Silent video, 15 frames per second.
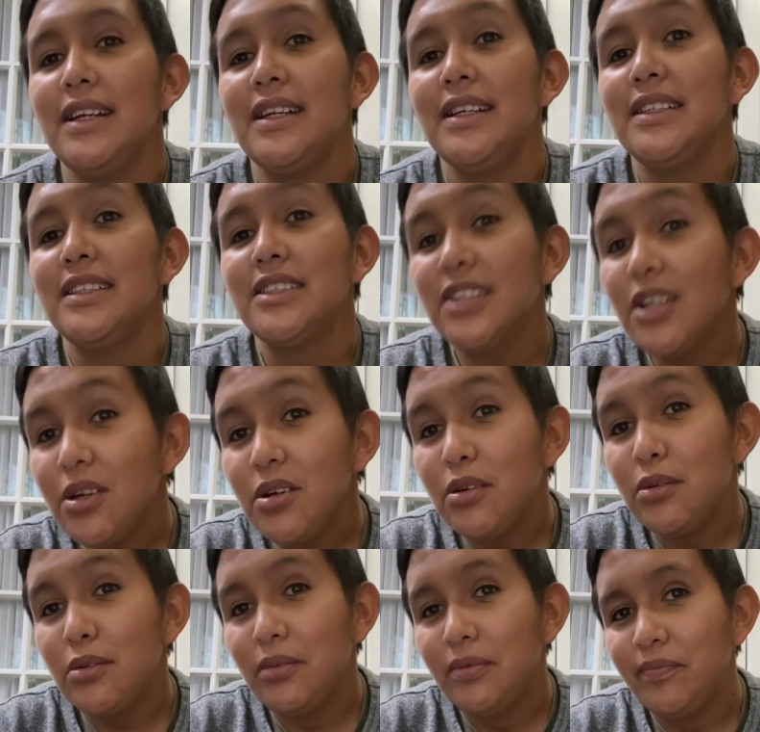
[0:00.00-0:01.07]

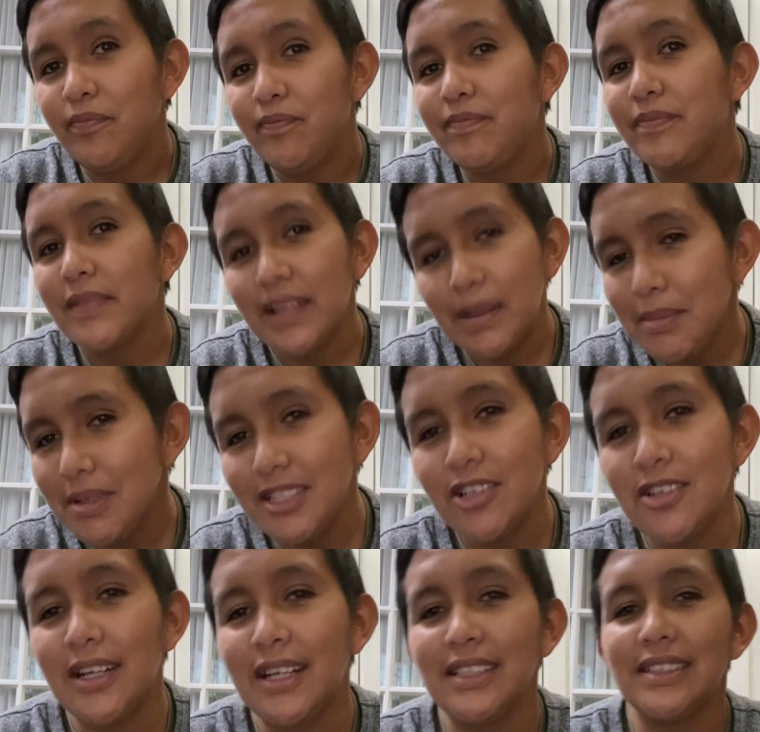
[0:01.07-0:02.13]
So let me tell you
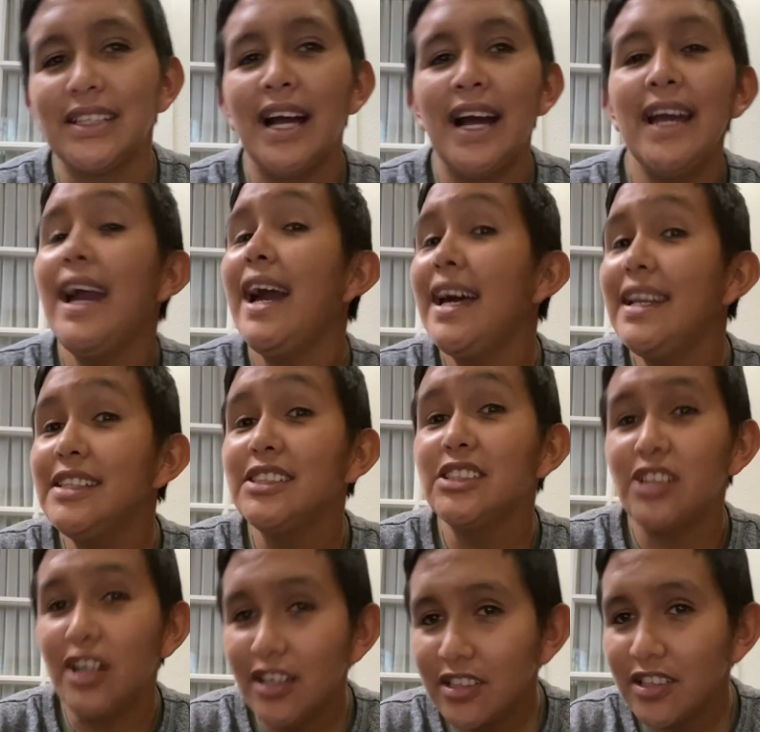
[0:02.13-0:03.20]
guys, I had a
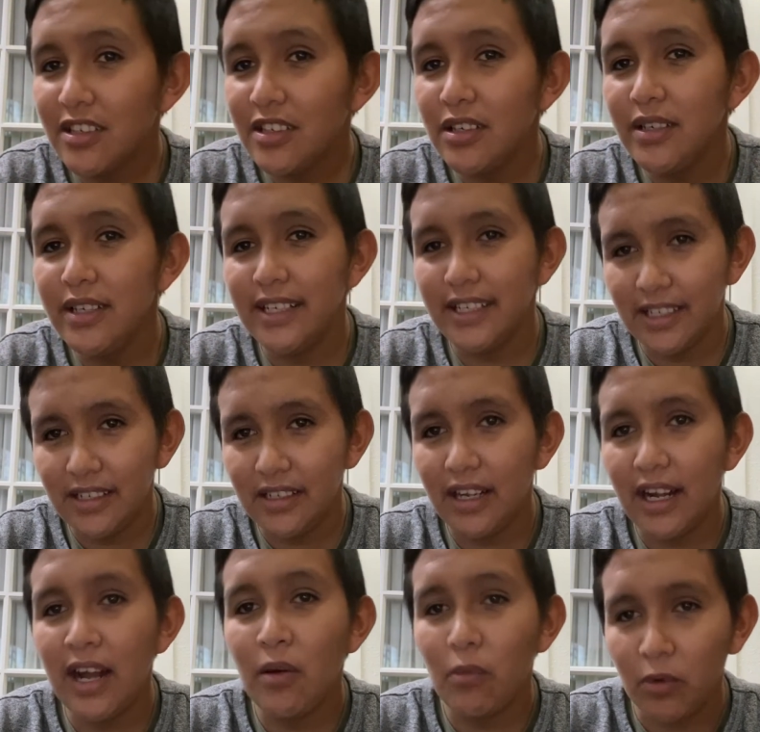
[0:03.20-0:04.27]
stalker
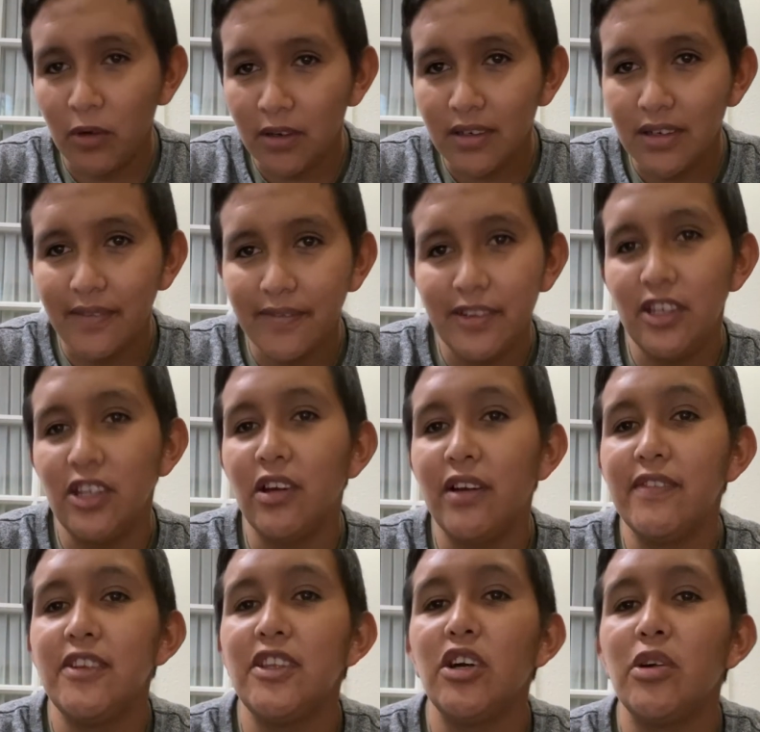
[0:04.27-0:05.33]
at work. You know, if
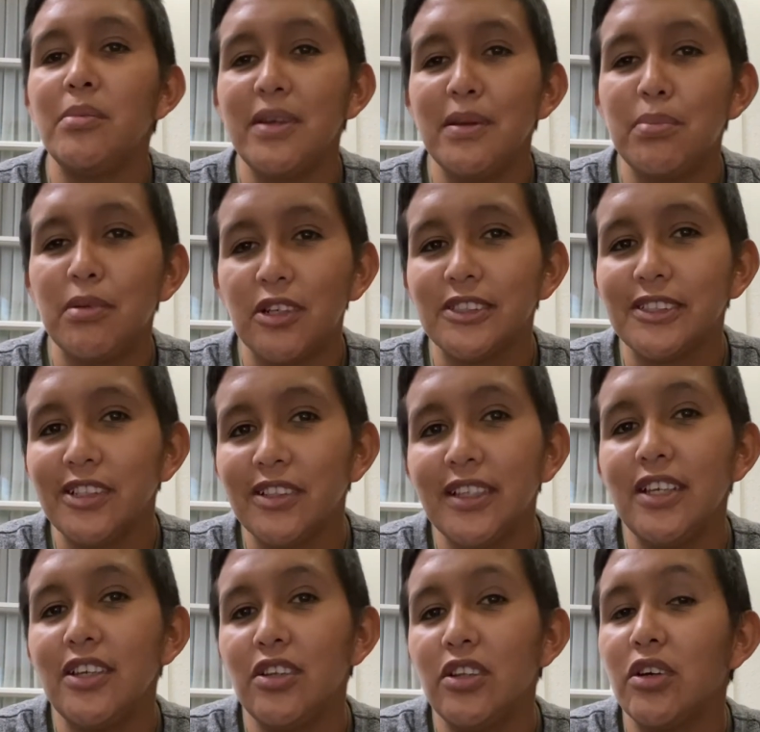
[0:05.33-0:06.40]
you know me personally,
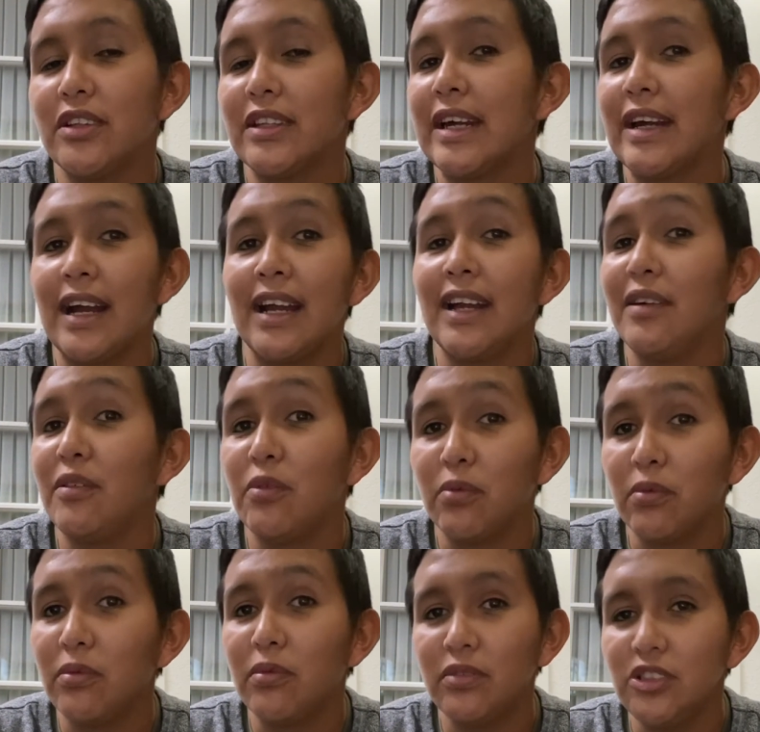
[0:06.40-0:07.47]
you know that I
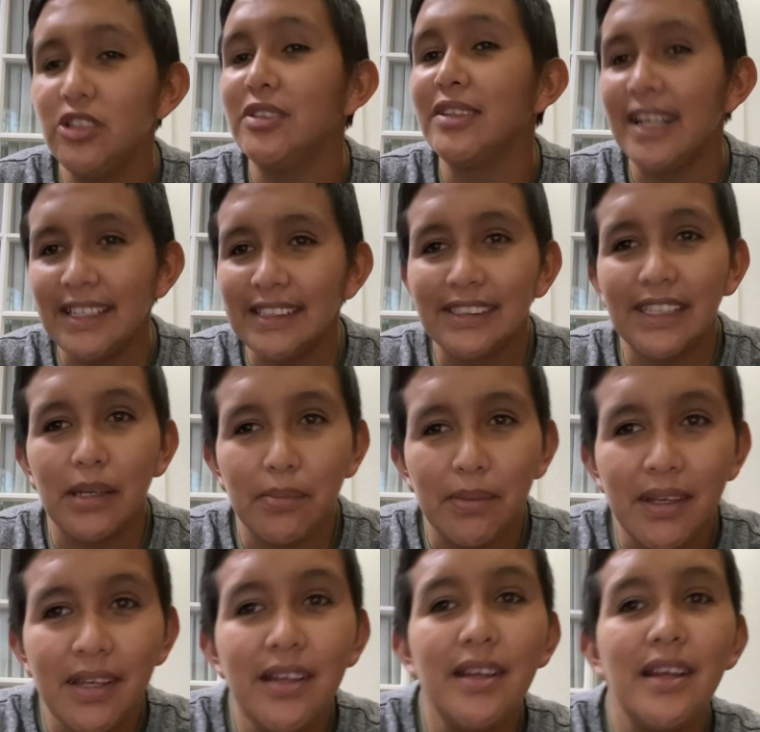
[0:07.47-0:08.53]
do
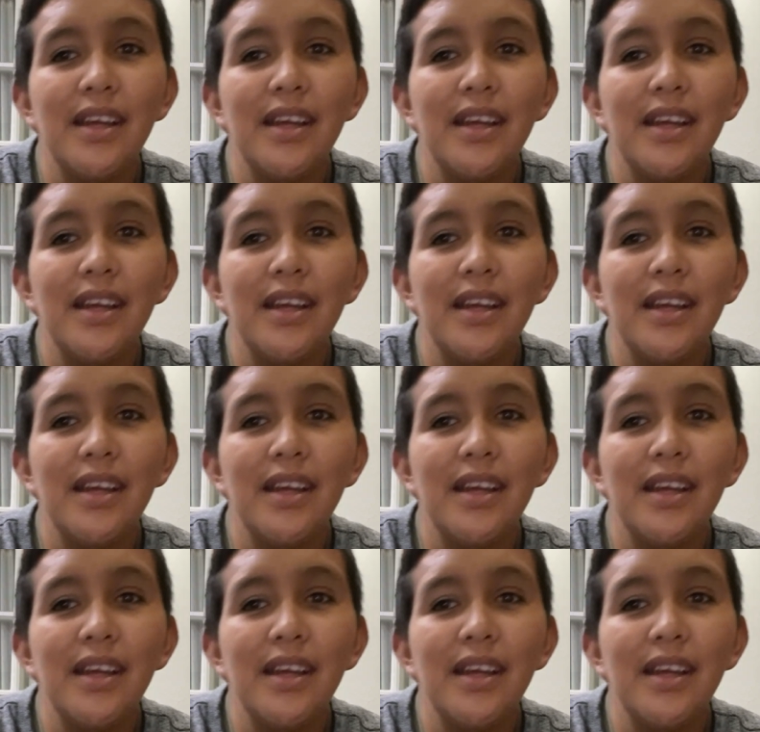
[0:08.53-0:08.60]
landscaping,